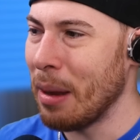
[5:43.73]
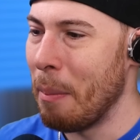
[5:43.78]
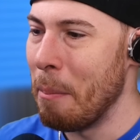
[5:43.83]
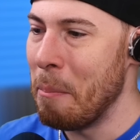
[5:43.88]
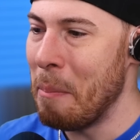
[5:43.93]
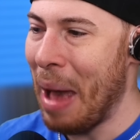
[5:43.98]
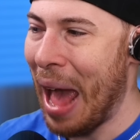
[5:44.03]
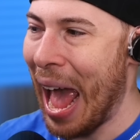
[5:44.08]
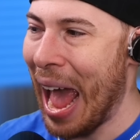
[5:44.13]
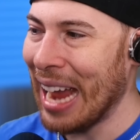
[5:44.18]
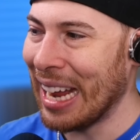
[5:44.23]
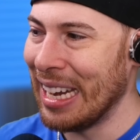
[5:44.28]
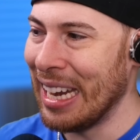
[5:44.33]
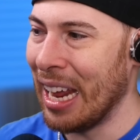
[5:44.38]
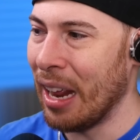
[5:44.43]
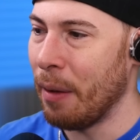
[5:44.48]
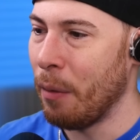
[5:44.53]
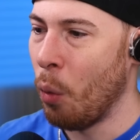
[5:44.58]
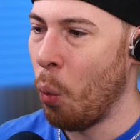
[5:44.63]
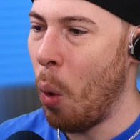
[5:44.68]
a
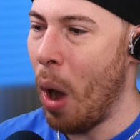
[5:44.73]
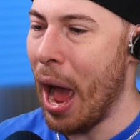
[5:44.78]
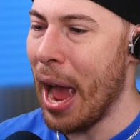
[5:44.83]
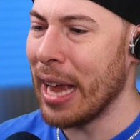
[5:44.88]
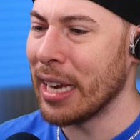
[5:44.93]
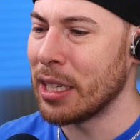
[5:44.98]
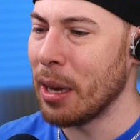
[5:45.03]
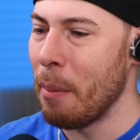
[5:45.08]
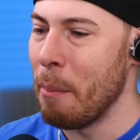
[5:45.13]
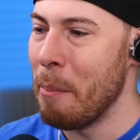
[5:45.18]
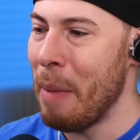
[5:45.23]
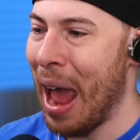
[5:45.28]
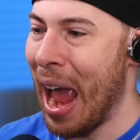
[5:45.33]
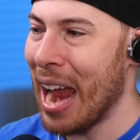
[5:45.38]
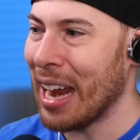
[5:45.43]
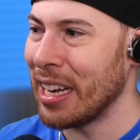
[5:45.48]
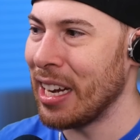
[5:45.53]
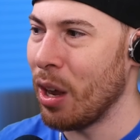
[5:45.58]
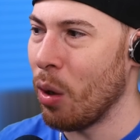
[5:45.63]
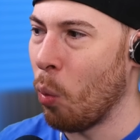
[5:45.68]
magnet. Why is a
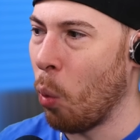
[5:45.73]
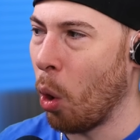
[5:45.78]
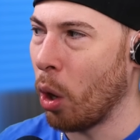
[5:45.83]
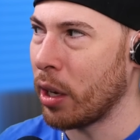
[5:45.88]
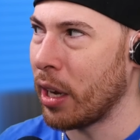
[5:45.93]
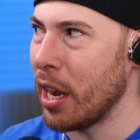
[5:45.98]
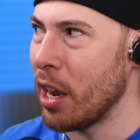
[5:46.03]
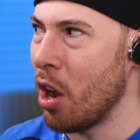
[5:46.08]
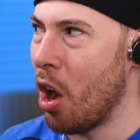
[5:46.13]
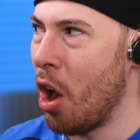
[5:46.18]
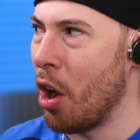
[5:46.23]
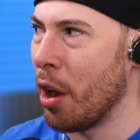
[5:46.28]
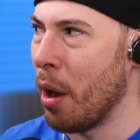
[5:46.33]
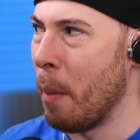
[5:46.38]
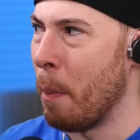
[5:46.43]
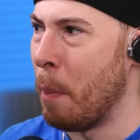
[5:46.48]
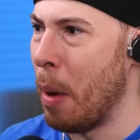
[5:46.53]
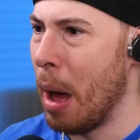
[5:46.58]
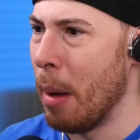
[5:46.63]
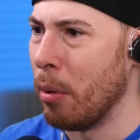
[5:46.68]
magnet working on a
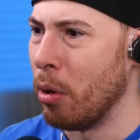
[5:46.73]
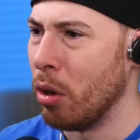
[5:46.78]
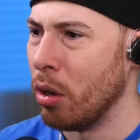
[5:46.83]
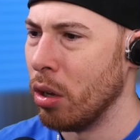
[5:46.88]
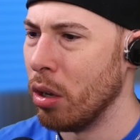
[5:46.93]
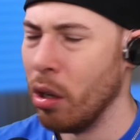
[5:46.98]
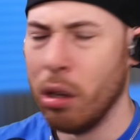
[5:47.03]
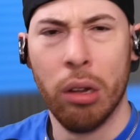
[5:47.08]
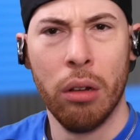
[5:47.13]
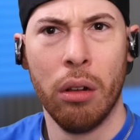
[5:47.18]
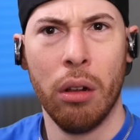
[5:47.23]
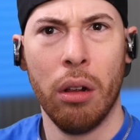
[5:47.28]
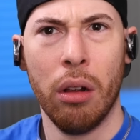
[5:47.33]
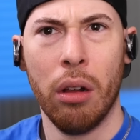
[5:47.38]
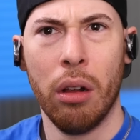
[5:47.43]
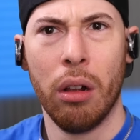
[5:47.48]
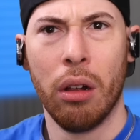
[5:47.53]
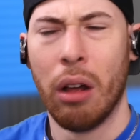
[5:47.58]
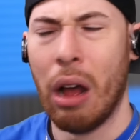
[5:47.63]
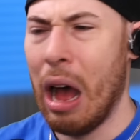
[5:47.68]
bubble?
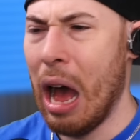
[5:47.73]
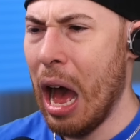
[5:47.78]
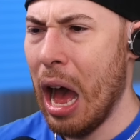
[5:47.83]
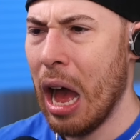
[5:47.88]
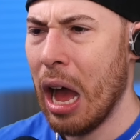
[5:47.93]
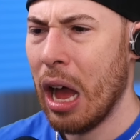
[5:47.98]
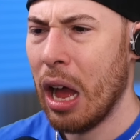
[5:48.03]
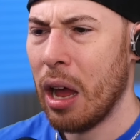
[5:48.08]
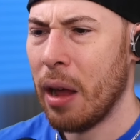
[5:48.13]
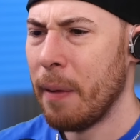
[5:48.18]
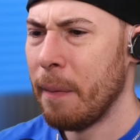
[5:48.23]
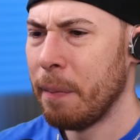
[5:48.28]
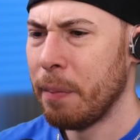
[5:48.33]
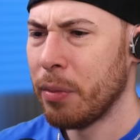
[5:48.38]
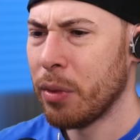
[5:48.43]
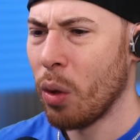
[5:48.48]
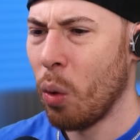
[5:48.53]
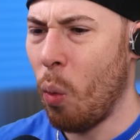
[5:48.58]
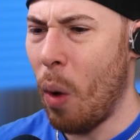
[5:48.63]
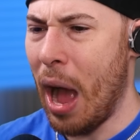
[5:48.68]
Huh?
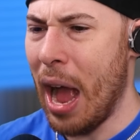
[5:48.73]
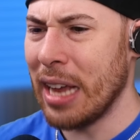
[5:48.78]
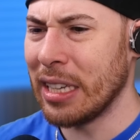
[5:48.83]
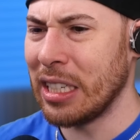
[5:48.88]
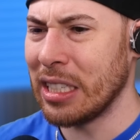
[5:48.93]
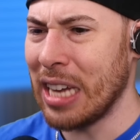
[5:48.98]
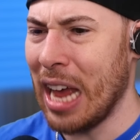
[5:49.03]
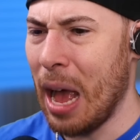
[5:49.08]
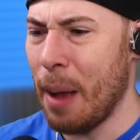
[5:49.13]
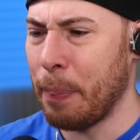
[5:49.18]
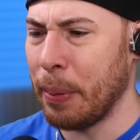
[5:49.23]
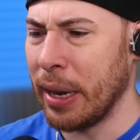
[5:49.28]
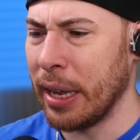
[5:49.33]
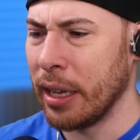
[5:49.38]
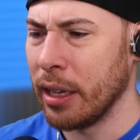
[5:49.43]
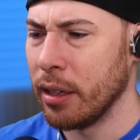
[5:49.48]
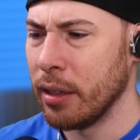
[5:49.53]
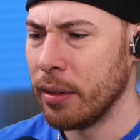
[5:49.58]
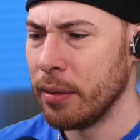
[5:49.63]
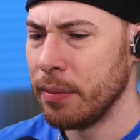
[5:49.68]
Why is this
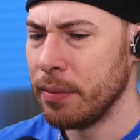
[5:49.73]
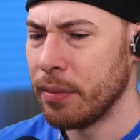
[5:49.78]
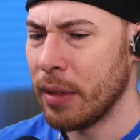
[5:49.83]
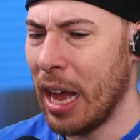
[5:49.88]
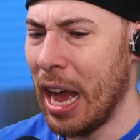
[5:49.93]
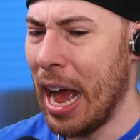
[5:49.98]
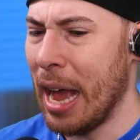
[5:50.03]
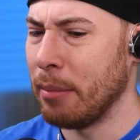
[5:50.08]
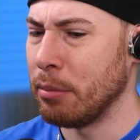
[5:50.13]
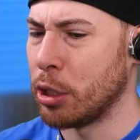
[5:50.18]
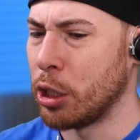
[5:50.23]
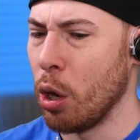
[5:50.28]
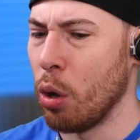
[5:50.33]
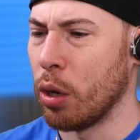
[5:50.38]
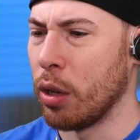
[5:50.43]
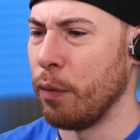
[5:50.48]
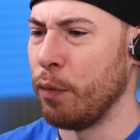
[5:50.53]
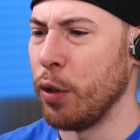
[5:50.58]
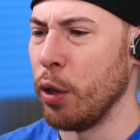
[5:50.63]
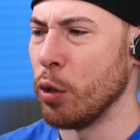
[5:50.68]
happening? I'm so
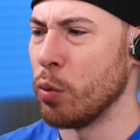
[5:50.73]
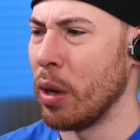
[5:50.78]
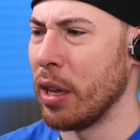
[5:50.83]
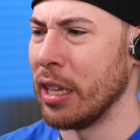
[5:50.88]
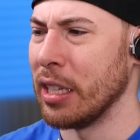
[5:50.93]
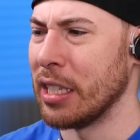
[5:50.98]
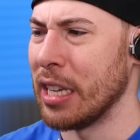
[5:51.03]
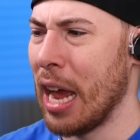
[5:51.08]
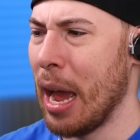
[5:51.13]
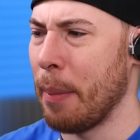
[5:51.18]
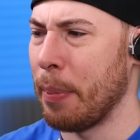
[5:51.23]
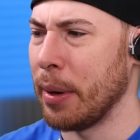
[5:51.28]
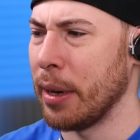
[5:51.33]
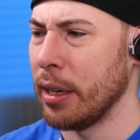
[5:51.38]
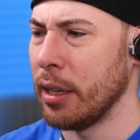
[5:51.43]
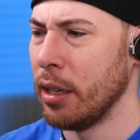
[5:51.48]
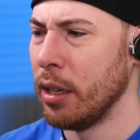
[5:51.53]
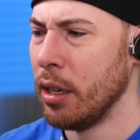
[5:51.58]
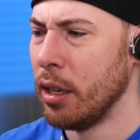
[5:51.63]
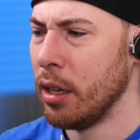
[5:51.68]
confused why this is
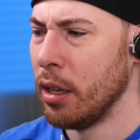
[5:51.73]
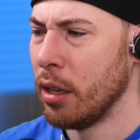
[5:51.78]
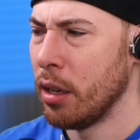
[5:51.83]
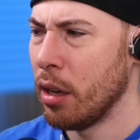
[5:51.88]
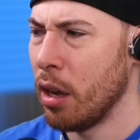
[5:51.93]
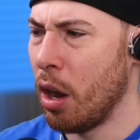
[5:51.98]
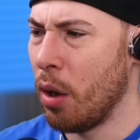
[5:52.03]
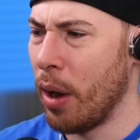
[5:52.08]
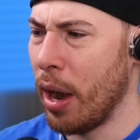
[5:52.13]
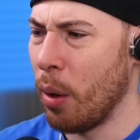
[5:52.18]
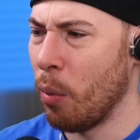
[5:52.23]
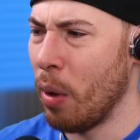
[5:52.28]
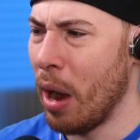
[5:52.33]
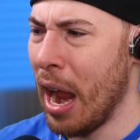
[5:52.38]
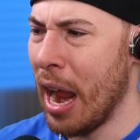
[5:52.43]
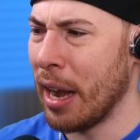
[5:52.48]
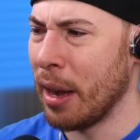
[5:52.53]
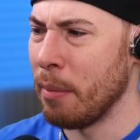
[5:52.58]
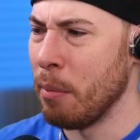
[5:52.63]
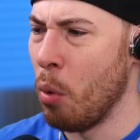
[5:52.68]
happening. All right, we're
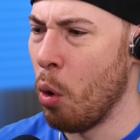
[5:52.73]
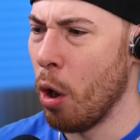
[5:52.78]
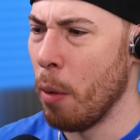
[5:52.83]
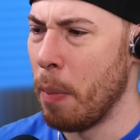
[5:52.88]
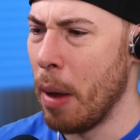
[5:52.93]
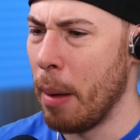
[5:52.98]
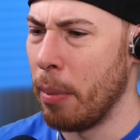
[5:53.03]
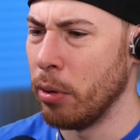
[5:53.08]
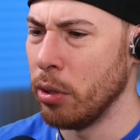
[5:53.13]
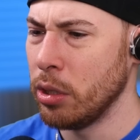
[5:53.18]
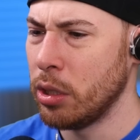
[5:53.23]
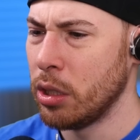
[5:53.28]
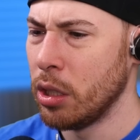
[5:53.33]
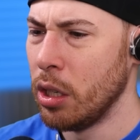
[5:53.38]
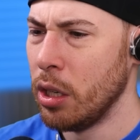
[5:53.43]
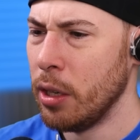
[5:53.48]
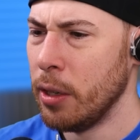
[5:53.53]
adding more bubbles.